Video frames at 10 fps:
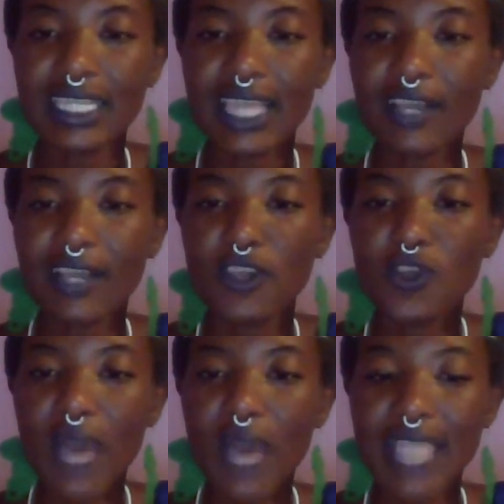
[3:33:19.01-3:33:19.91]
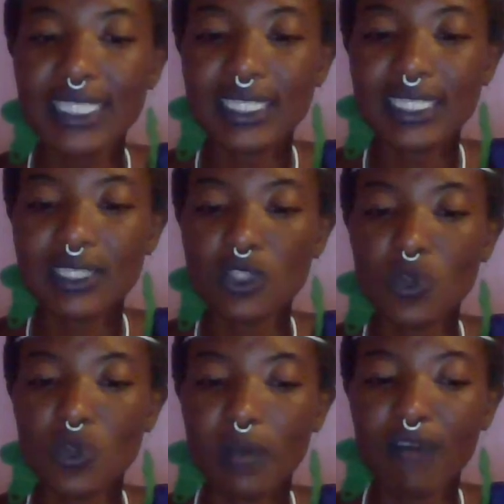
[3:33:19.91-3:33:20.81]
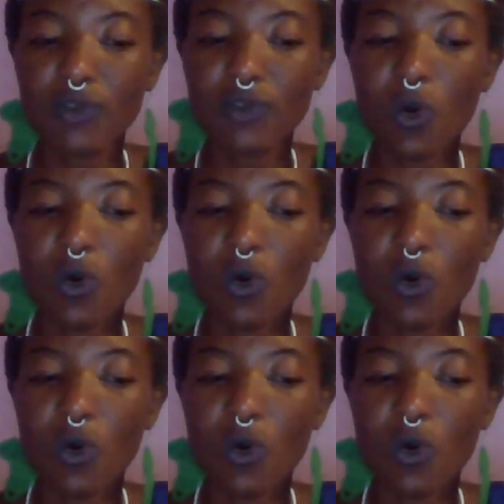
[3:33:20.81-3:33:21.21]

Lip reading: Like, your ancestors are so powerful,